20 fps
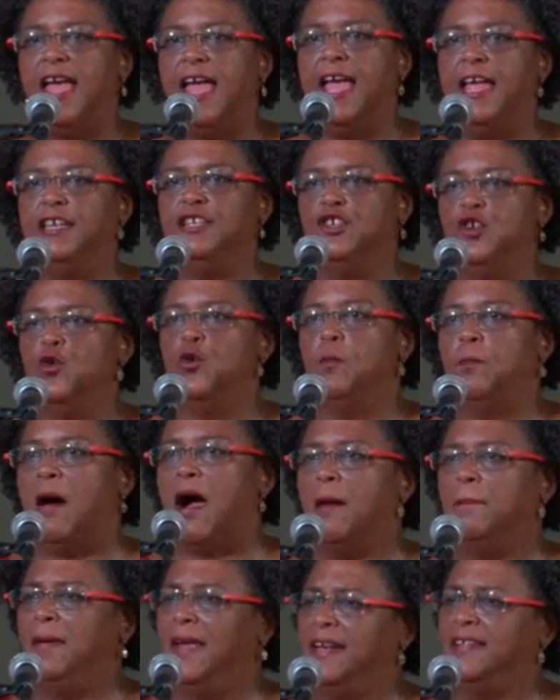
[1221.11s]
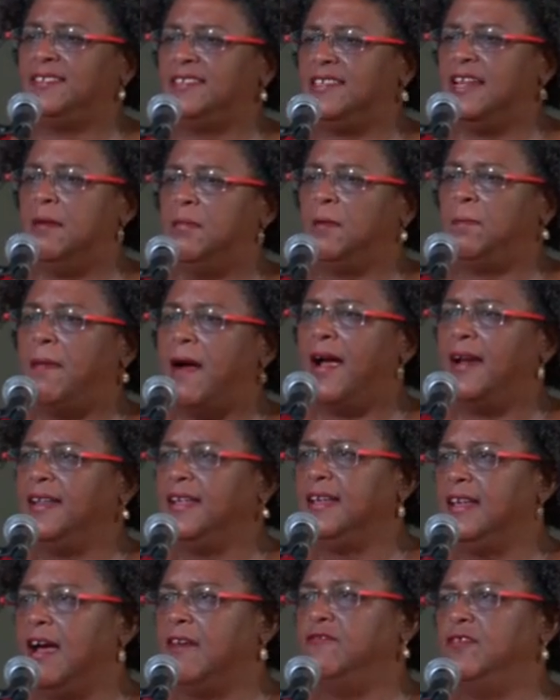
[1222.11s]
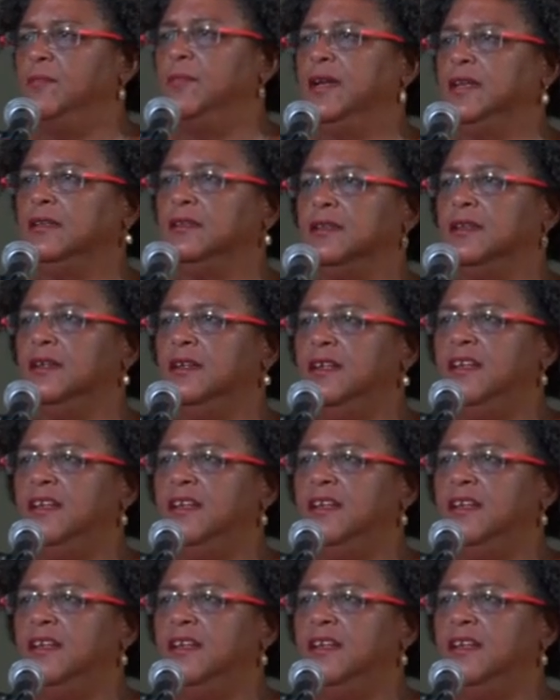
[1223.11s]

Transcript: a new Barbados Labour Party government,